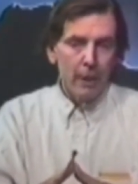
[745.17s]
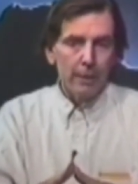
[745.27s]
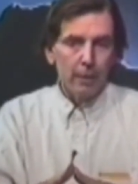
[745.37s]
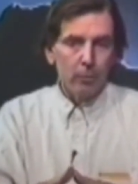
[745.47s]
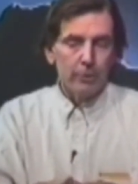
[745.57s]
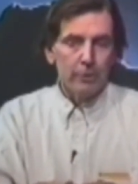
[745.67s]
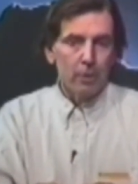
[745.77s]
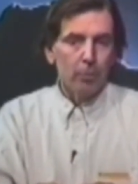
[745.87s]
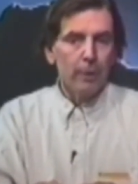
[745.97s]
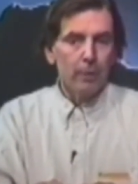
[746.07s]
and there were
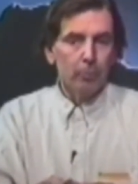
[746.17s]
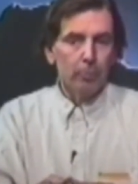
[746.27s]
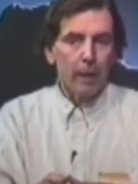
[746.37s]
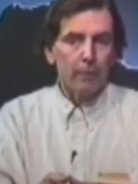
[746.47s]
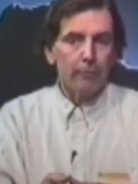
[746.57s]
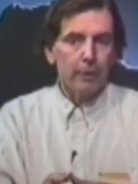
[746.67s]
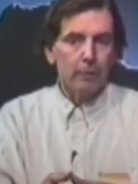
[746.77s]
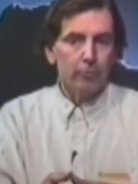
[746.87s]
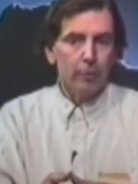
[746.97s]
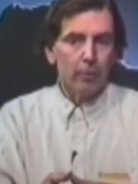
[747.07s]
still people
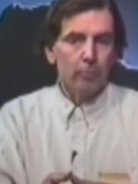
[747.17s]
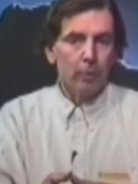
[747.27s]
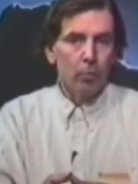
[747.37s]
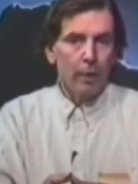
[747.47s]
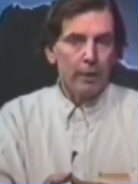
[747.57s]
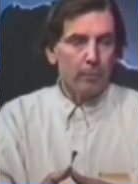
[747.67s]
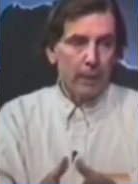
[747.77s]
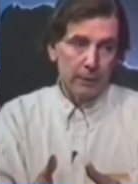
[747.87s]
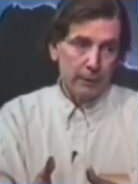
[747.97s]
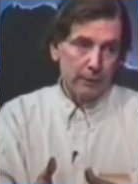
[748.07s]
profiting from white
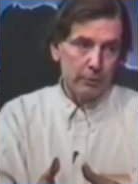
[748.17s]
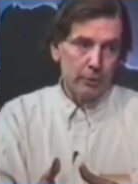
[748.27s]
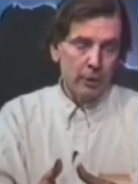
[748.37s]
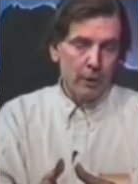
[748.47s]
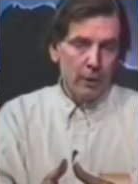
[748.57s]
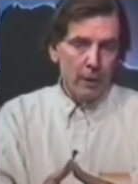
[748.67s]
bondage.